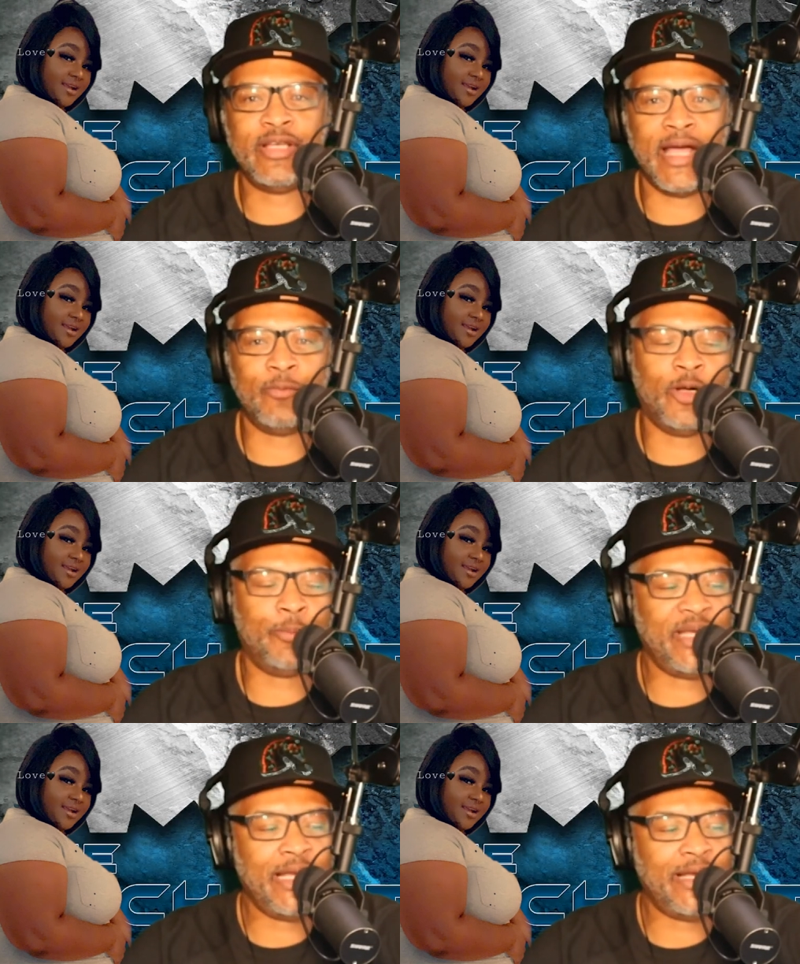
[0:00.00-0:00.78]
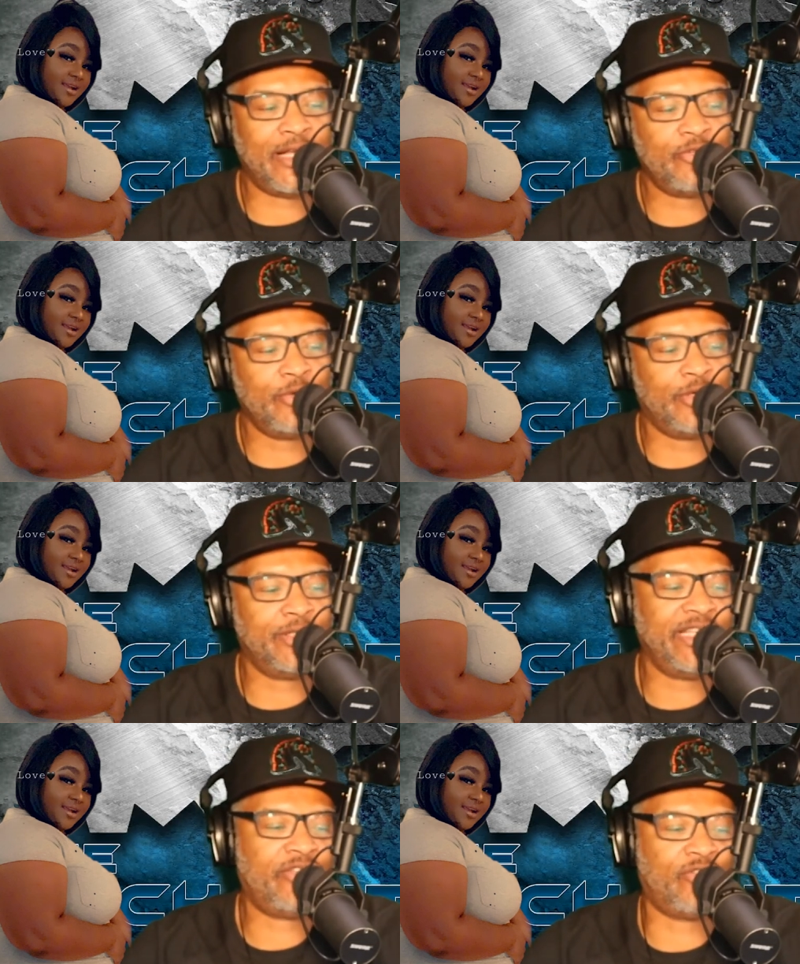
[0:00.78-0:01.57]
Speaker 1: Well, being that you're a lease
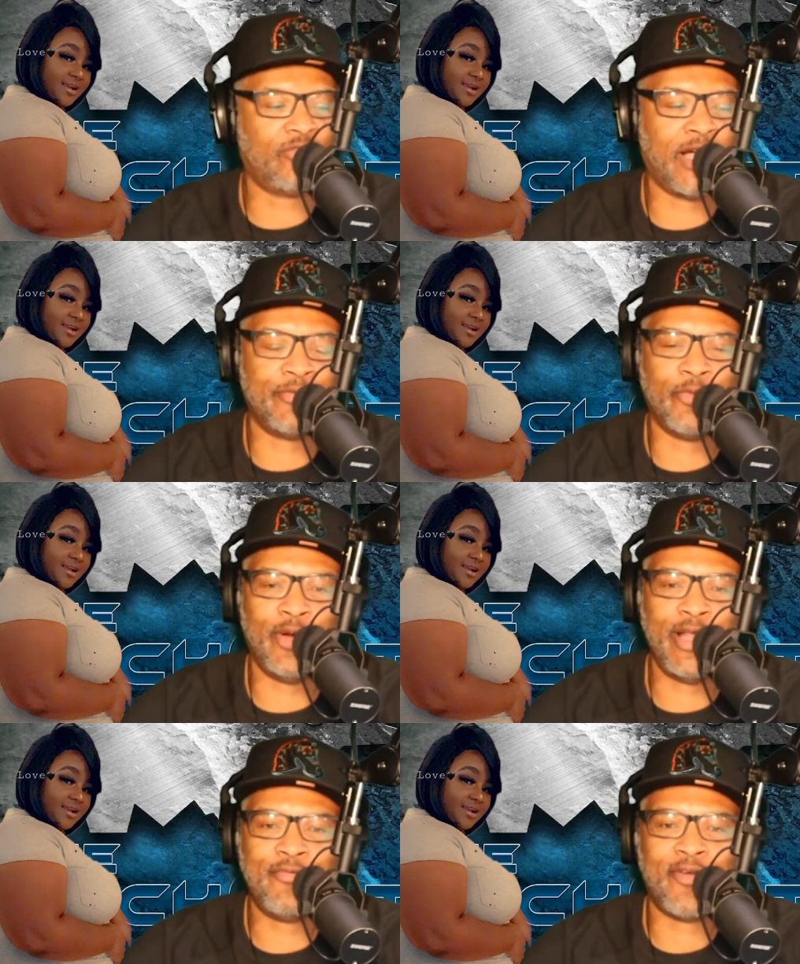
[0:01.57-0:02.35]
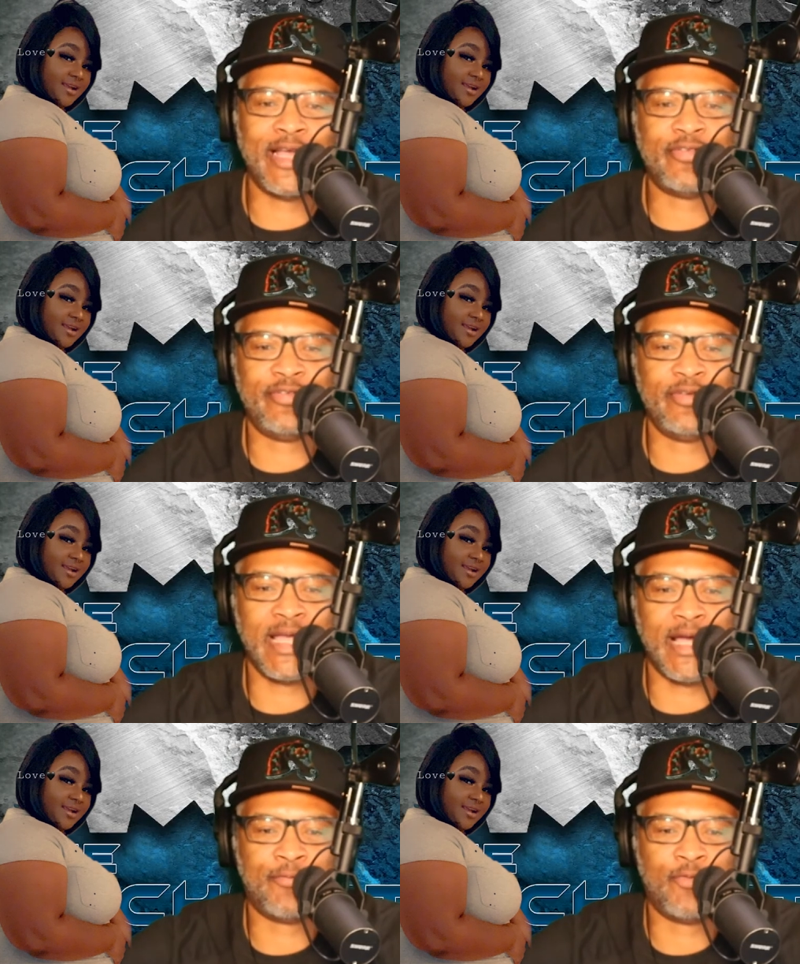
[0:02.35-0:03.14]
driver, what advice you got
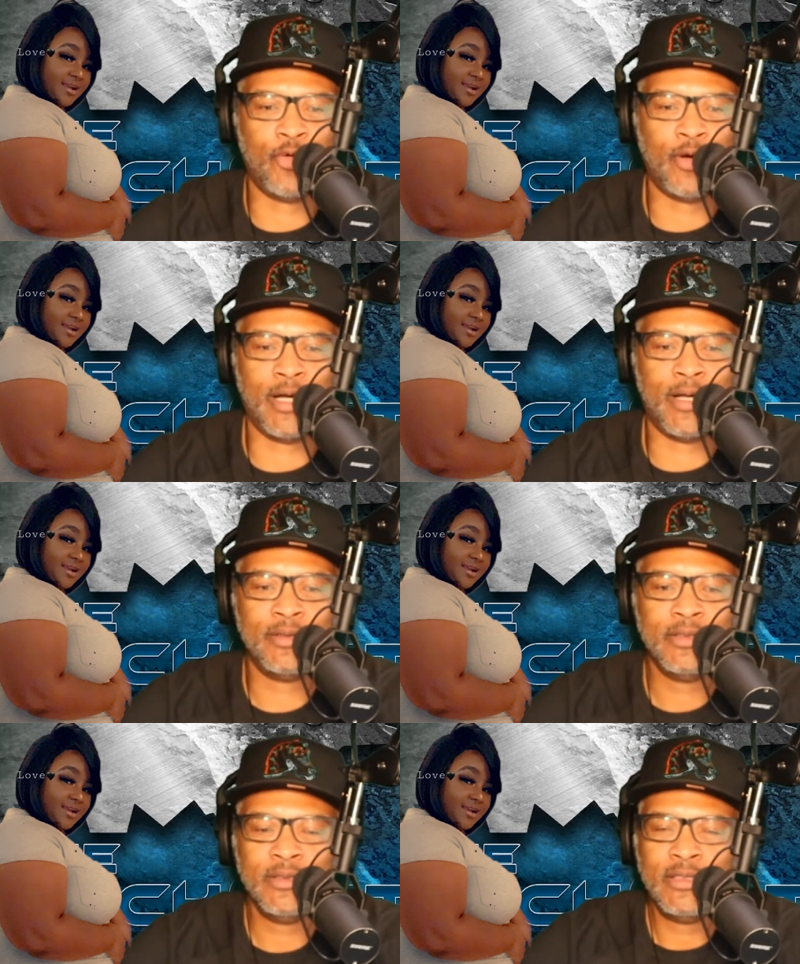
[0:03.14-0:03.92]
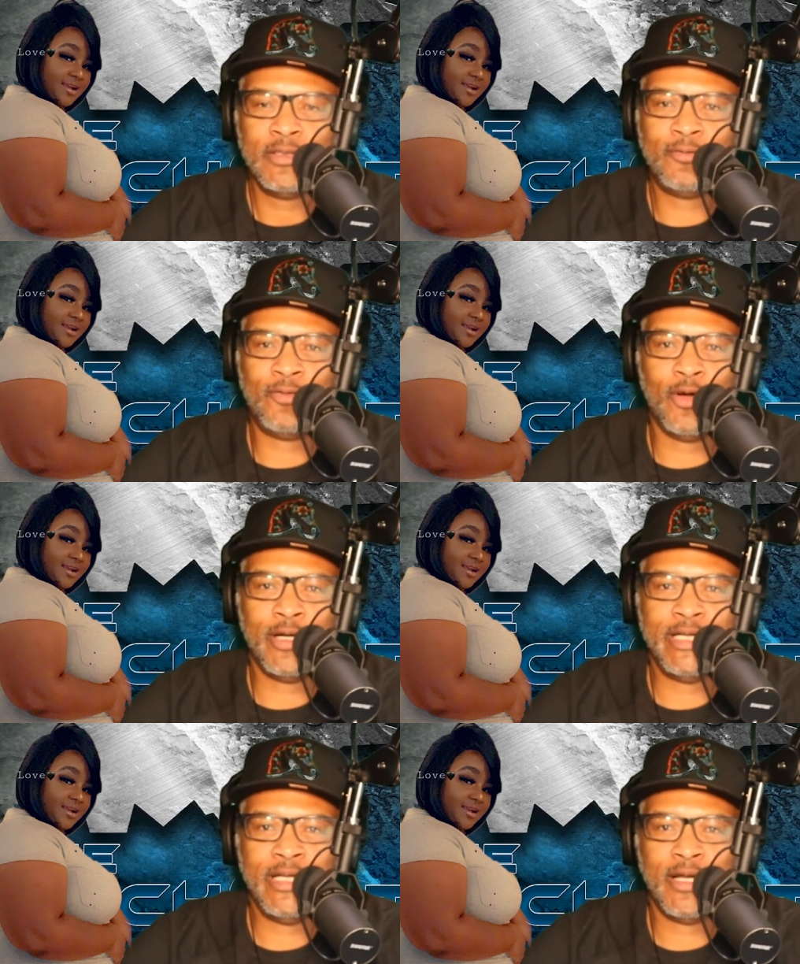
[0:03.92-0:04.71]
for uh for the
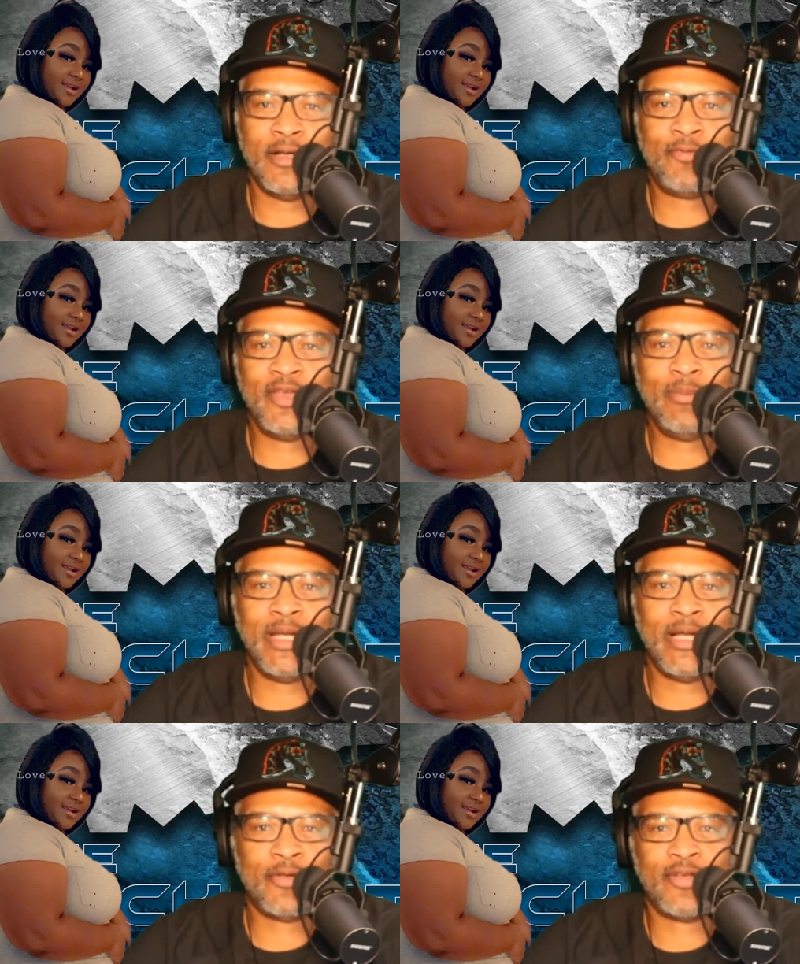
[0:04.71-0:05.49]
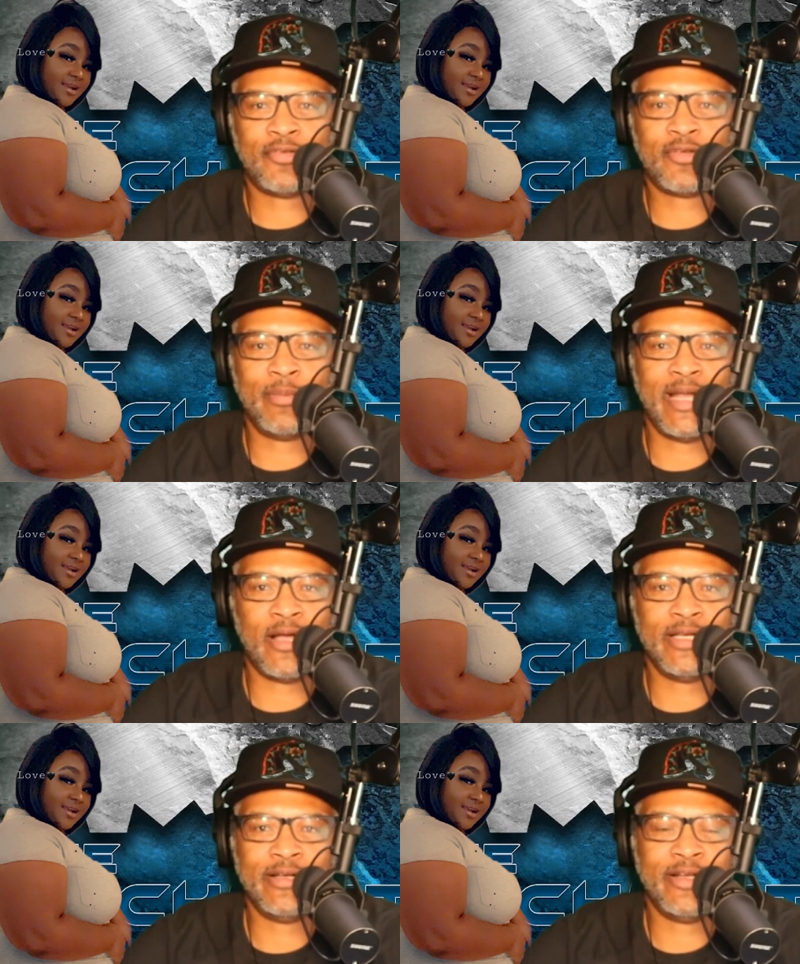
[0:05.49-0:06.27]
uh, females that's coming out here
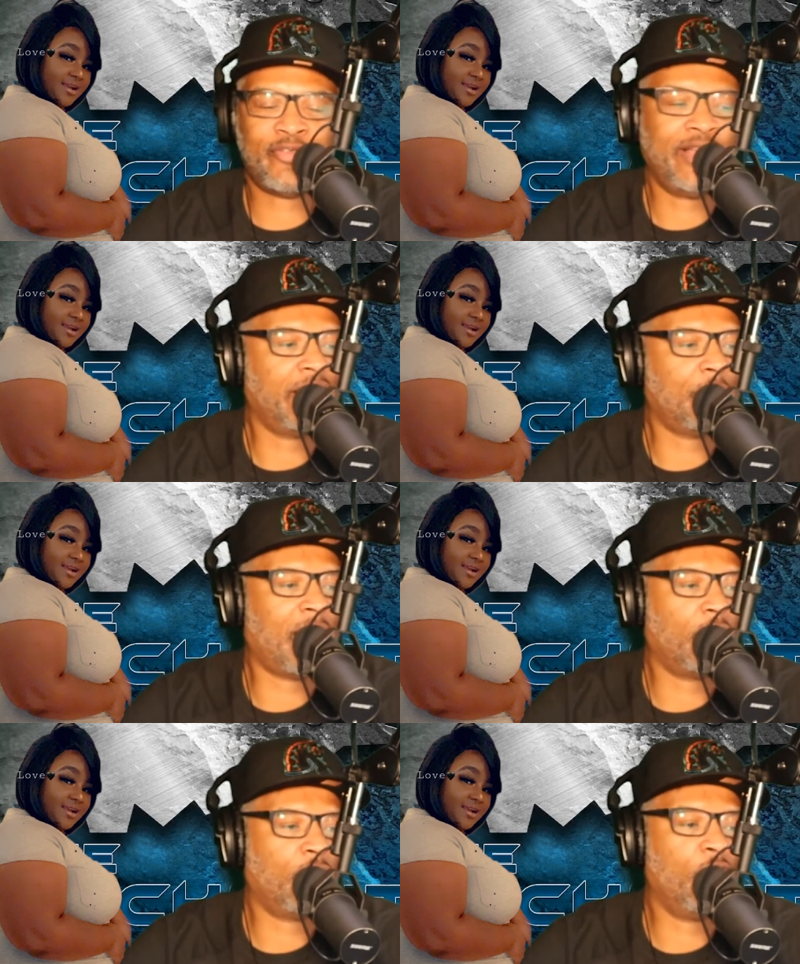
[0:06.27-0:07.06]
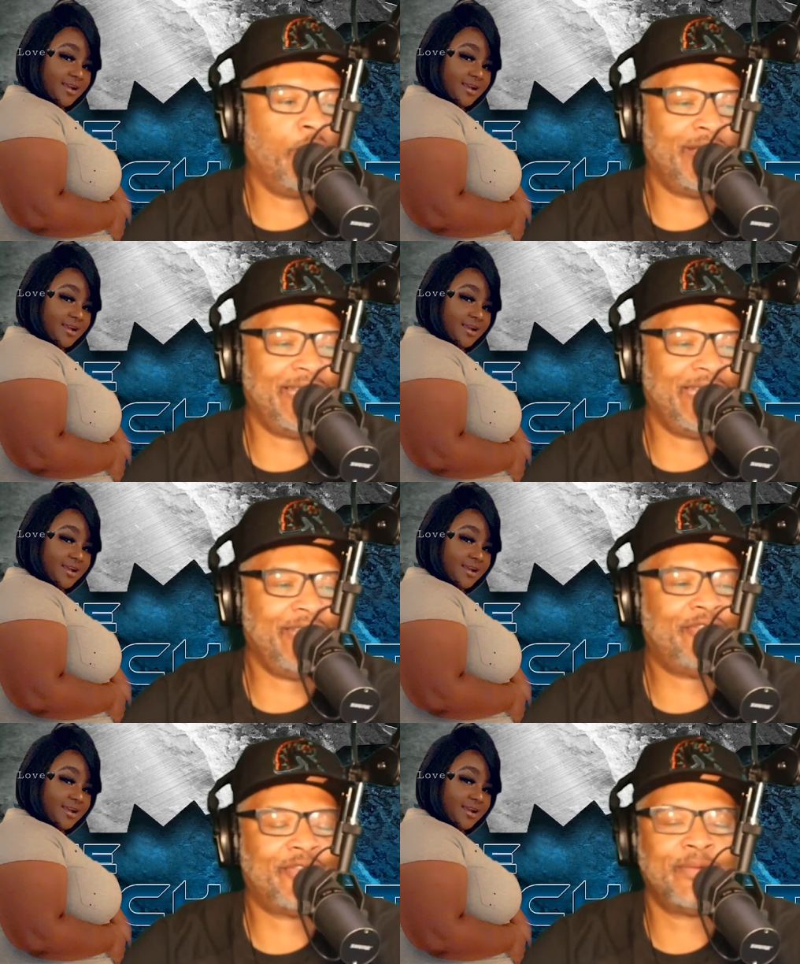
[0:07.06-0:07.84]
that's thinking about going lease?